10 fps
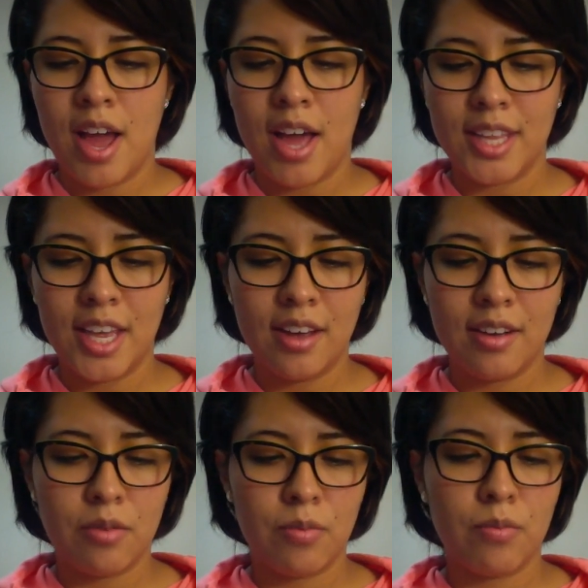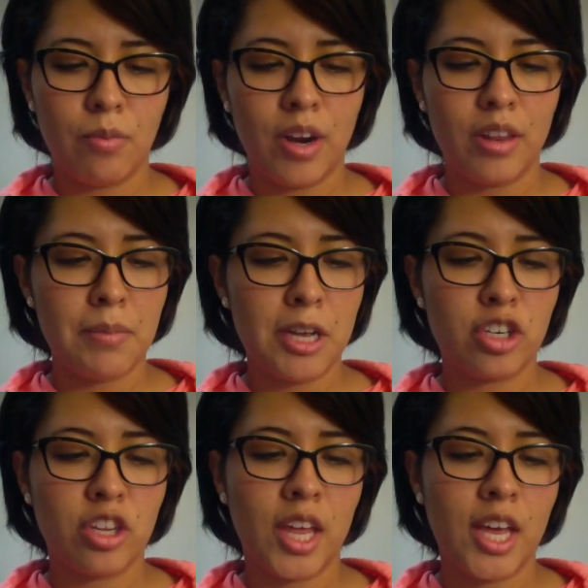think one of the major
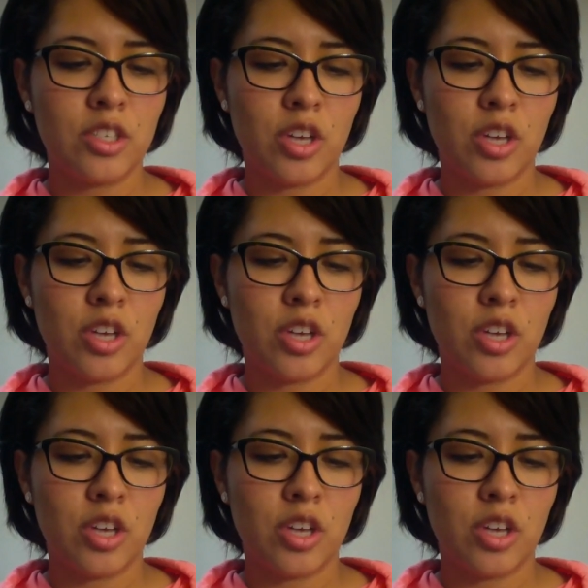things,